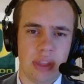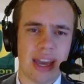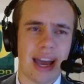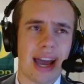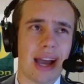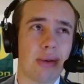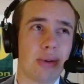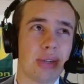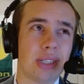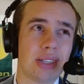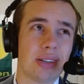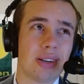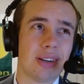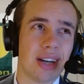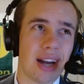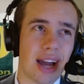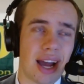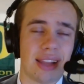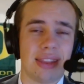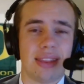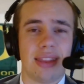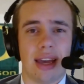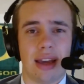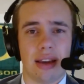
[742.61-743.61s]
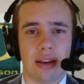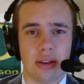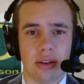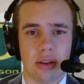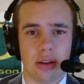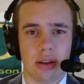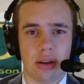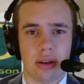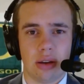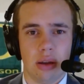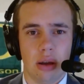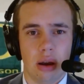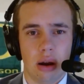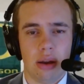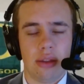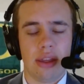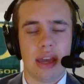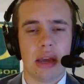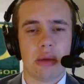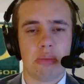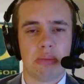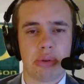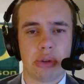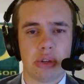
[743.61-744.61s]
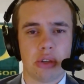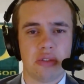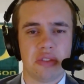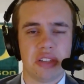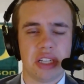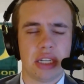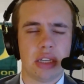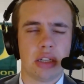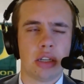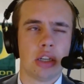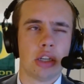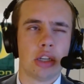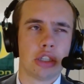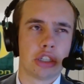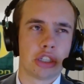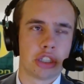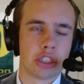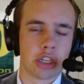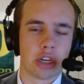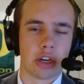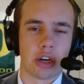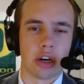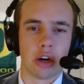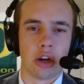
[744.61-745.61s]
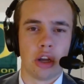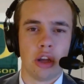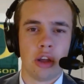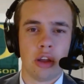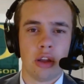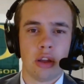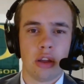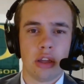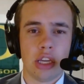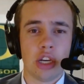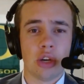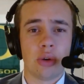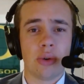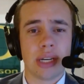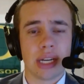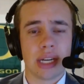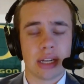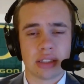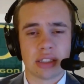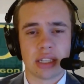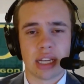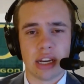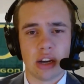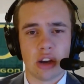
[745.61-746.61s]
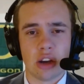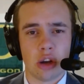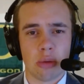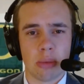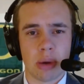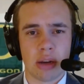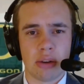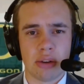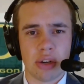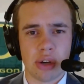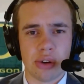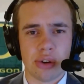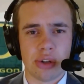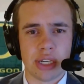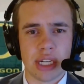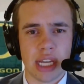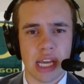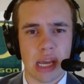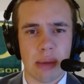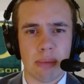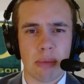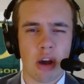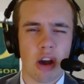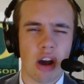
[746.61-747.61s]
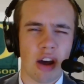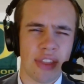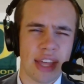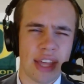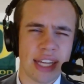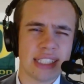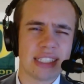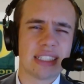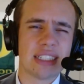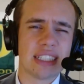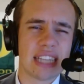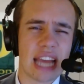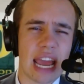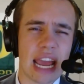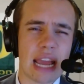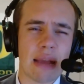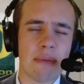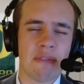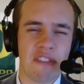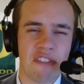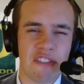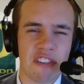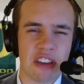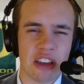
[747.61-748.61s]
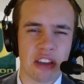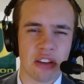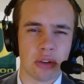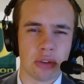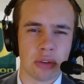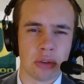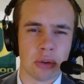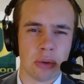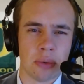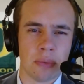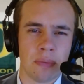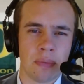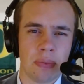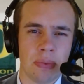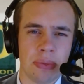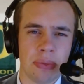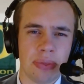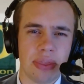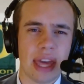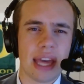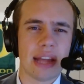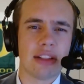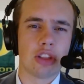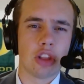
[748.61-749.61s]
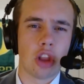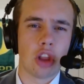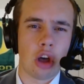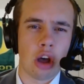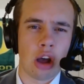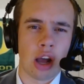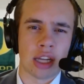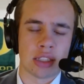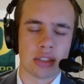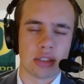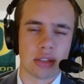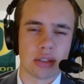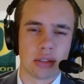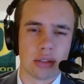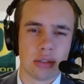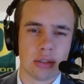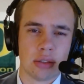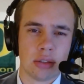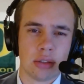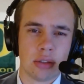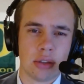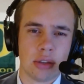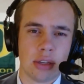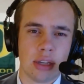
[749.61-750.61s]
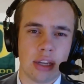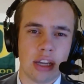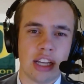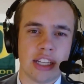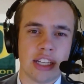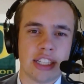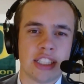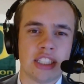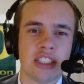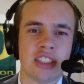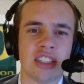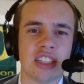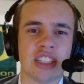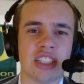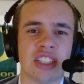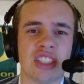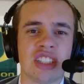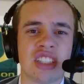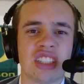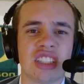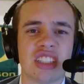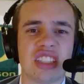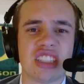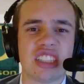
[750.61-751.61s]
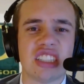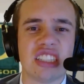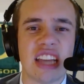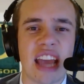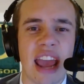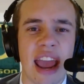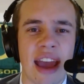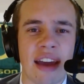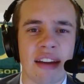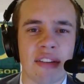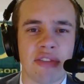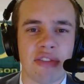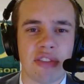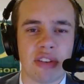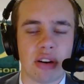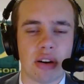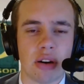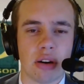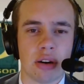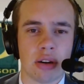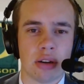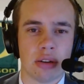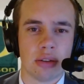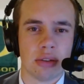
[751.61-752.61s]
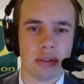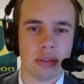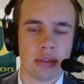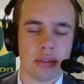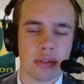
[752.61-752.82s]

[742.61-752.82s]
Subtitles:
The Irish are not that good. Are they improving? Sure. You know what else I know about Notre Dame? On that same field, they lost to Stanford.